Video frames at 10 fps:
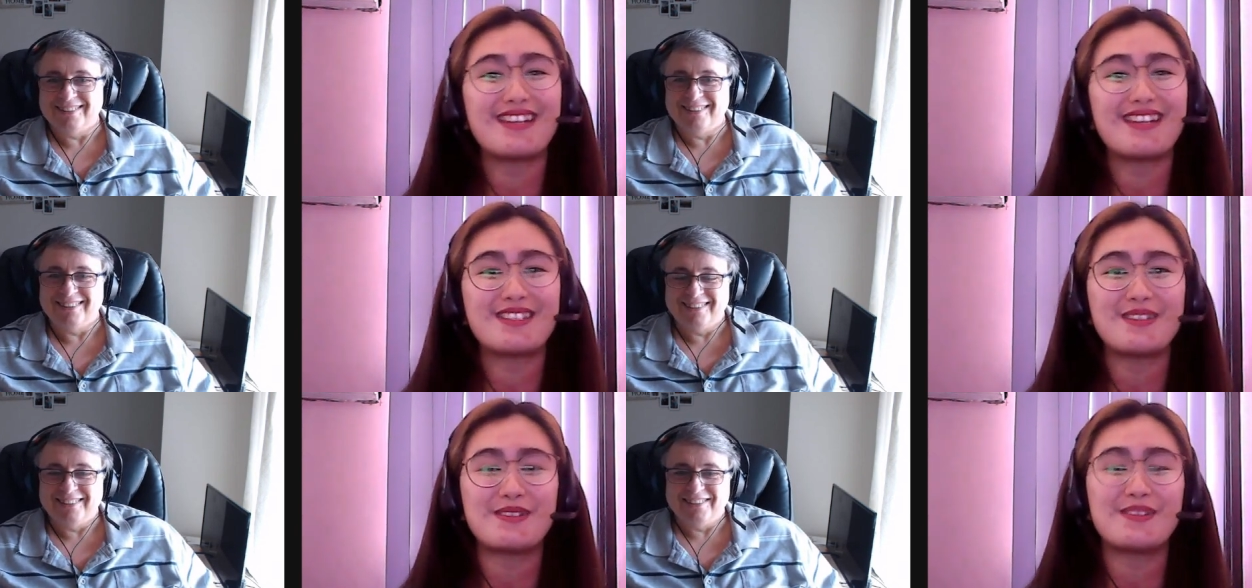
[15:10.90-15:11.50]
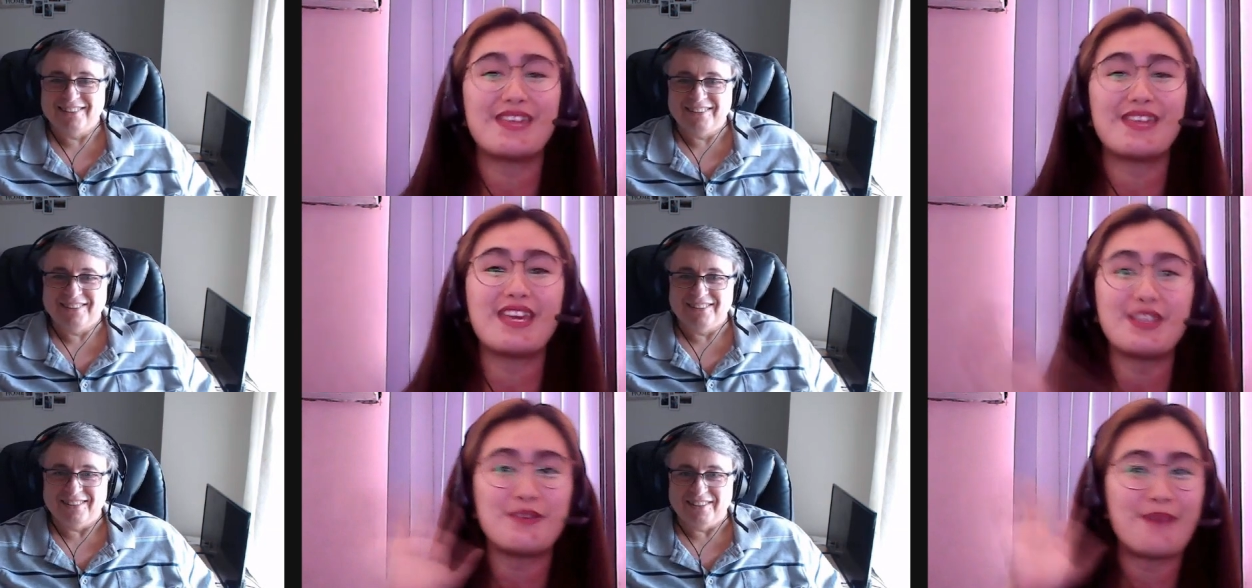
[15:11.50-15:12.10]
Speaker 1: care too.
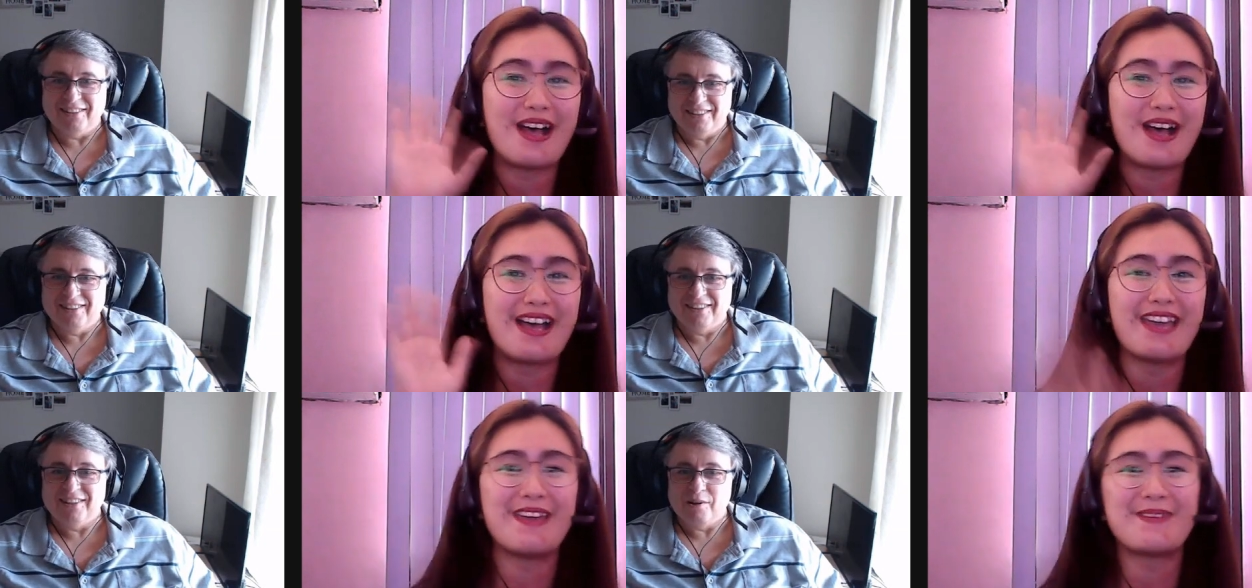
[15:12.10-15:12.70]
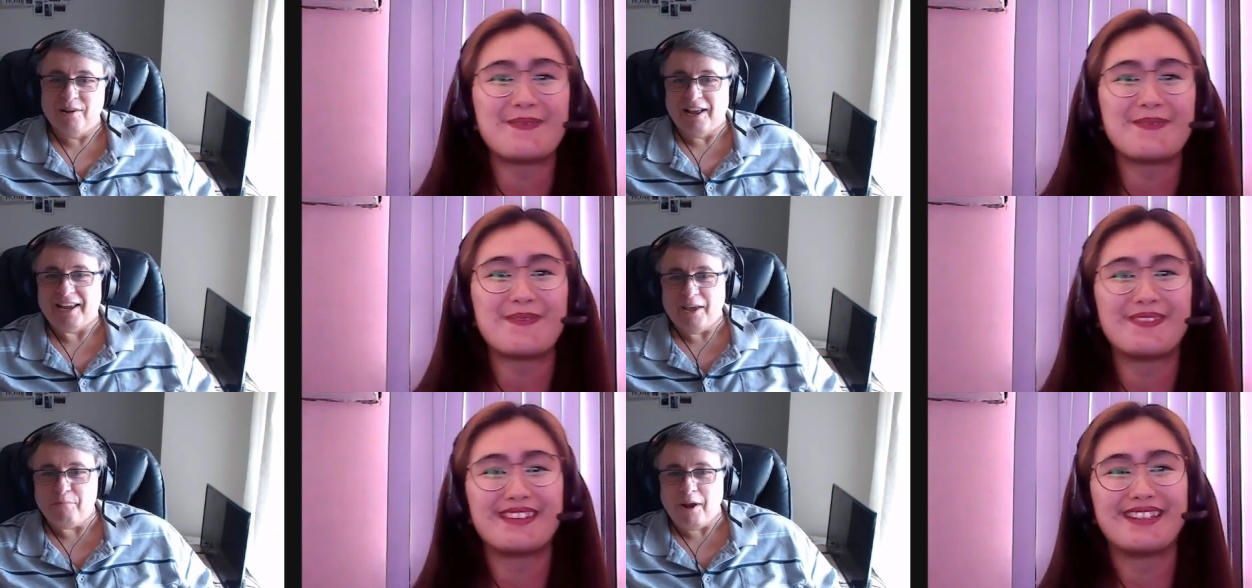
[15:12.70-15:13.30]
Thank you. Bye.
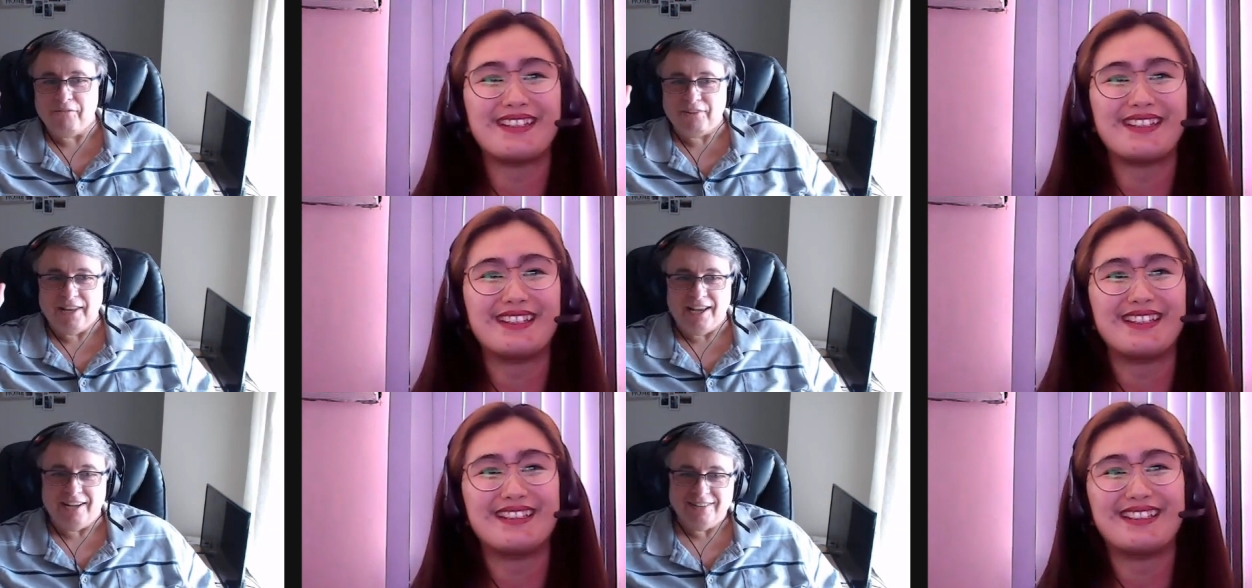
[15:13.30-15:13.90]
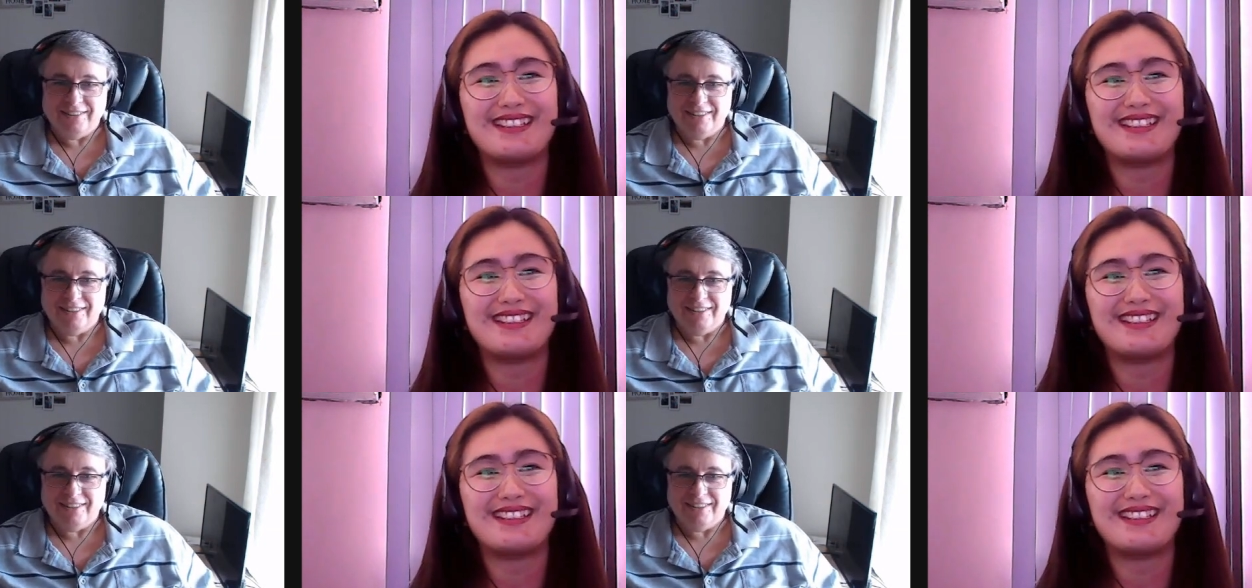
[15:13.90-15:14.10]
Speaker 2: Okay. Bye for now.